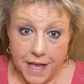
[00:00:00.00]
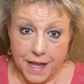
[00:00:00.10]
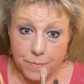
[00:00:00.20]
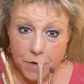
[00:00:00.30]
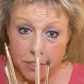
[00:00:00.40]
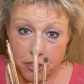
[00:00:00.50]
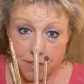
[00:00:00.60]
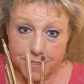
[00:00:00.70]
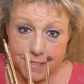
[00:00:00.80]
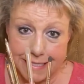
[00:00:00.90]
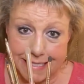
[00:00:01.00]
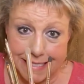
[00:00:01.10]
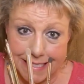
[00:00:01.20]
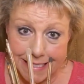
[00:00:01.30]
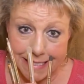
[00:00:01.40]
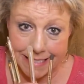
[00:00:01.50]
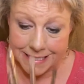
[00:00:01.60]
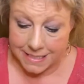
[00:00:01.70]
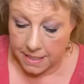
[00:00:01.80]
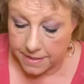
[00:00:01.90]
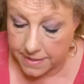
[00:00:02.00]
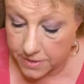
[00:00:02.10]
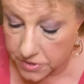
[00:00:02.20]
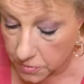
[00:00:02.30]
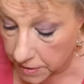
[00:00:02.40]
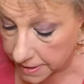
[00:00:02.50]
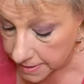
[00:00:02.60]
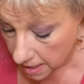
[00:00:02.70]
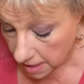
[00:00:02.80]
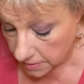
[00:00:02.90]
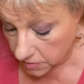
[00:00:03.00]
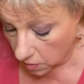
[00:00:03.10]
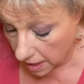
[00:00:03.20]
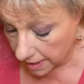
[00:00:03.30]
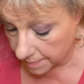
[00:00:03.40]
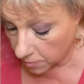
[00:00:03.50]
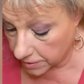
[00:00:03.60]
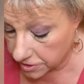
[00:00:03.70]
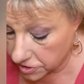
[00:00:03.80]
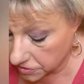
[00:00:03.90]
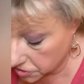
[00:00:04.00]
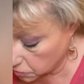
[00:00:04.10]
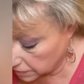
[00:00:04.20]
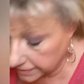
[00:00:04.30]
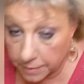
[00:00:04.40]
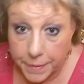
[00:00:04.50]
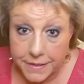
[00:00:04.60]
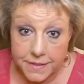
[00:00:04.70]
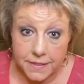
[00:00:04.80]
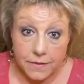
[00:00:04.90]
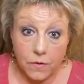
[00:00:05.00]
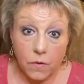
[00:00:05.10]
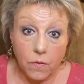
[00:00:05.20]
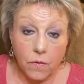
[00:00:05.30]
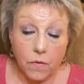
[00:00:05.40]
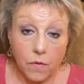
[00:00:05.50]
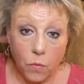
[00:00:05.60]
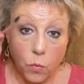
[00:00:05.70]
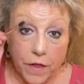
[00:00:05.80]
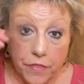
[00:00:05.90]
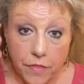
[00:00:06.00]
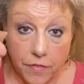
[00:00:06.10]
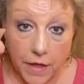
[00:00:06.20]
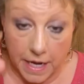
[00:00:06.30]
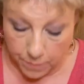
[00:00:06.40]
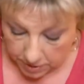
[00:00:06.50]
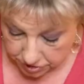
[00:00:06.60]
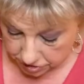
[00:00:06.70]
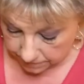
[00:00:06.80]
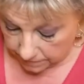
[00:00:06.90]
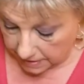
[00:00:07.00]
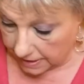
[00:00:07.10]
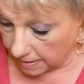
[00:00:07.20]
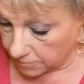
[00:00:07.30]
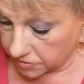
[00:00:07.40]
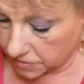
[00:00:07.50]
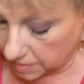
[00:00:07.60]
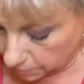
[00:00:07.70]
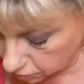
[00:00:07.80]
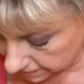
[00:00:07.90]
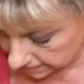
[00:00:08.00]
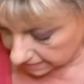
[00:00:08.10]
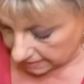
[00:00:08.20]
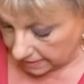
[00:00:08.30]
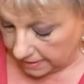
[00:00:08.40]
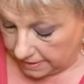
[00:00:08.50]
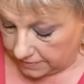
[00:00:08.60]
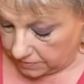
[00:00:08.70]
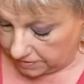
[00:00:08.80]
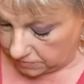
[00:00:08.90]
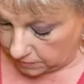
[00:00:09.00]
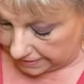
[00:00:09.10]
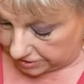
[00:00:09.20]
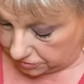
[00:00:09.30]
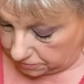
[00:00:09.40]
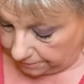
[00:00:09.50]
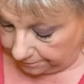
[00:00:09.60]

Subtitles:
eye brushes. These are so nice. So I am going to just do a little bit with the eye brush. Okay, I'm just going to put, so here's what I do.